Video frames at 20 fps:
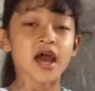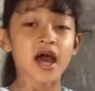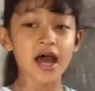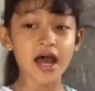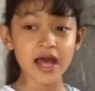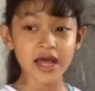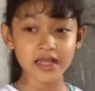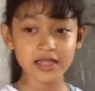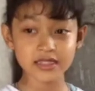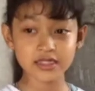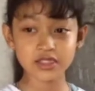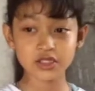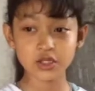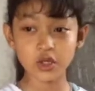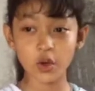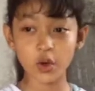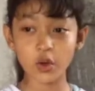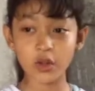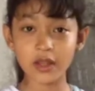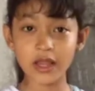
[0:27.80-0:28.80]
And
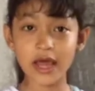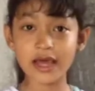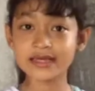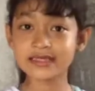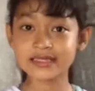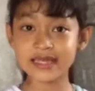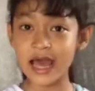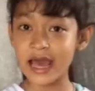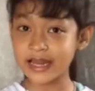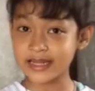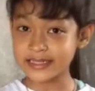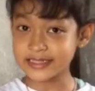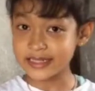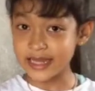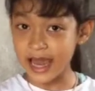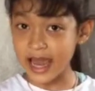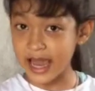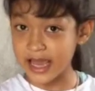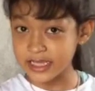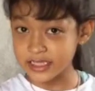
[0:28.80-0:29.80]
so like
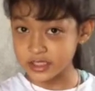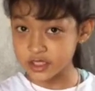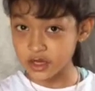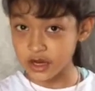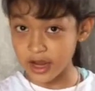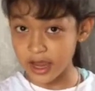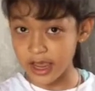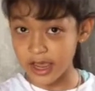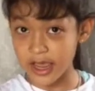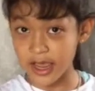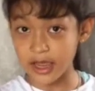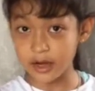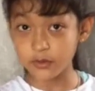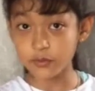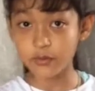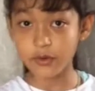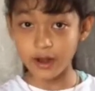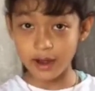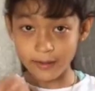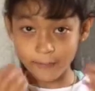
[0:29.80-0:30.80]
sanitize your hand,
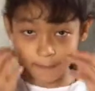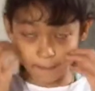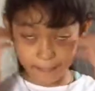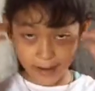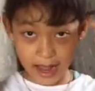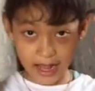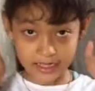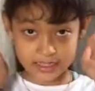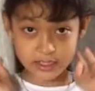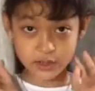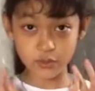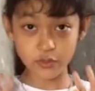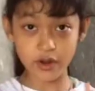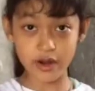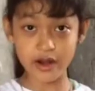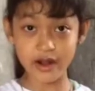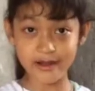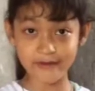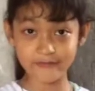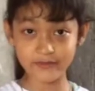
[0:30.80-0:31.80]
wear a mask
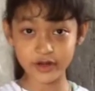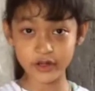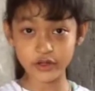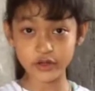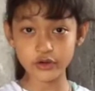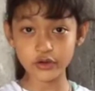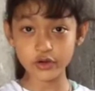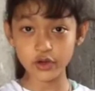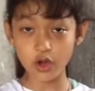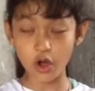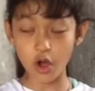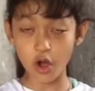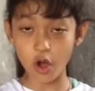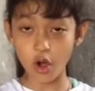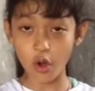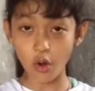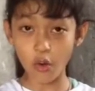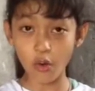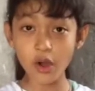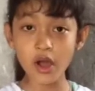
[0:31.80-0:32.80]
wherever you
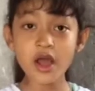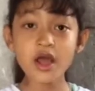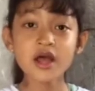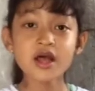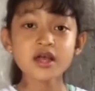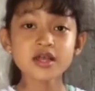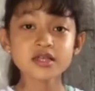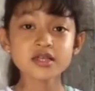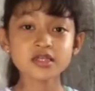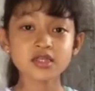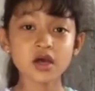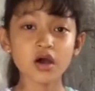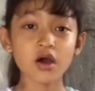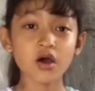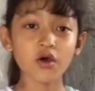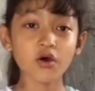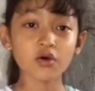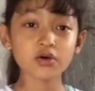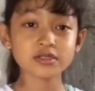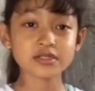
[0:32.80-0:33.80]
go.
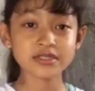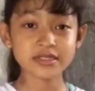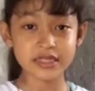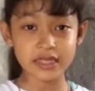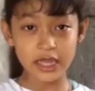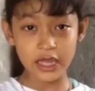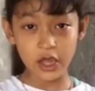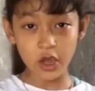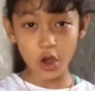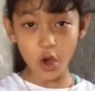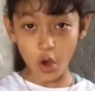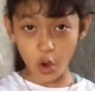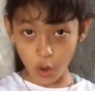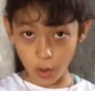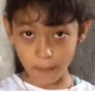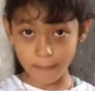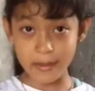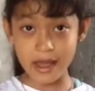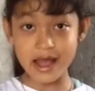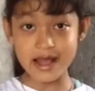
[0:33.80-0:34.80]
So stay
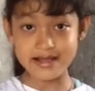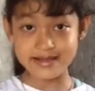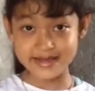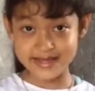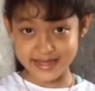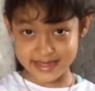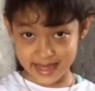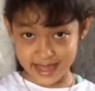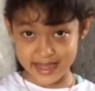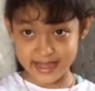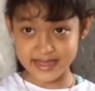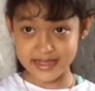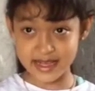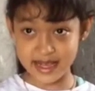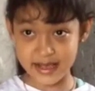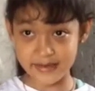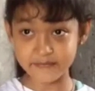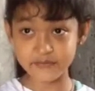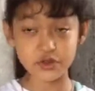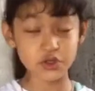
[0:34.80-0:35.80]
home and stay
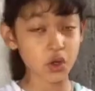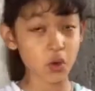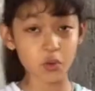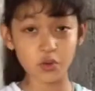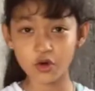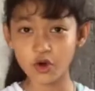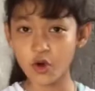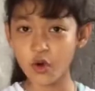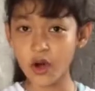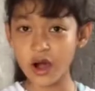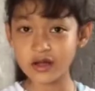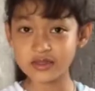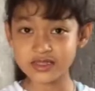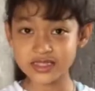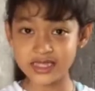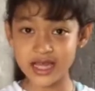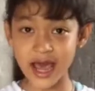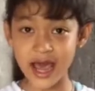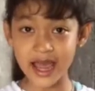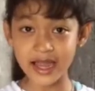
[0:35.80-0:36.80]
safe. Don't go
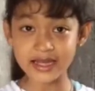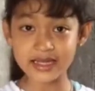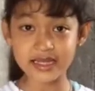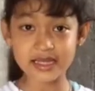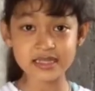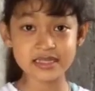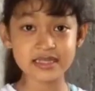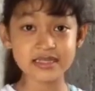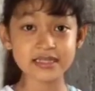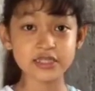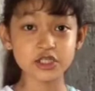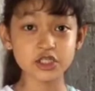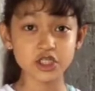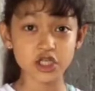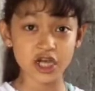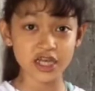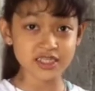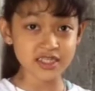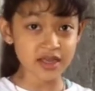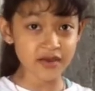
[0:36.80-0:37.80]
outside. This is
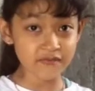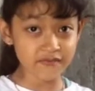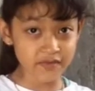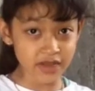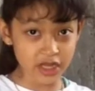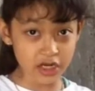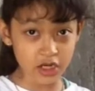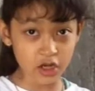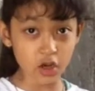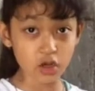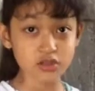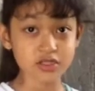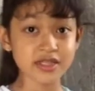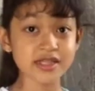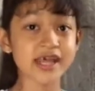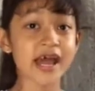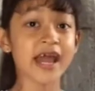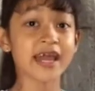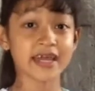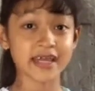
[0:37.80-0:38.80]
just a video so
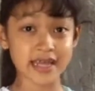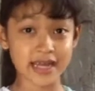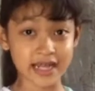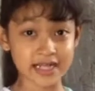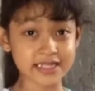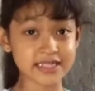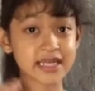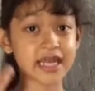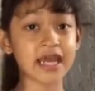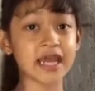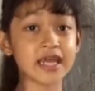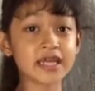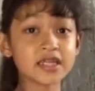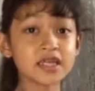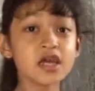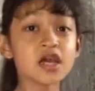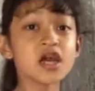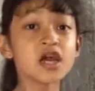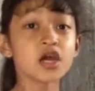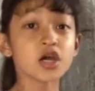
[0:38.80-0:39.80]
that I can entertain
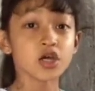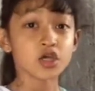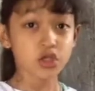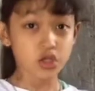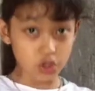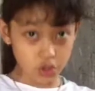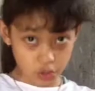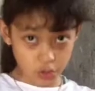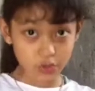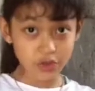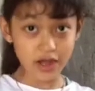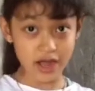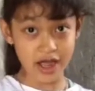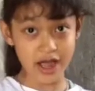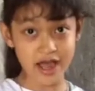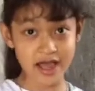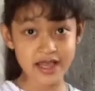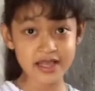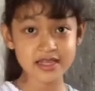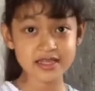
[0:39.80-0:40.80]
you
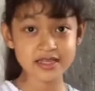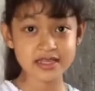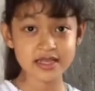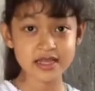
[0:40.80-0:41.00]
guys,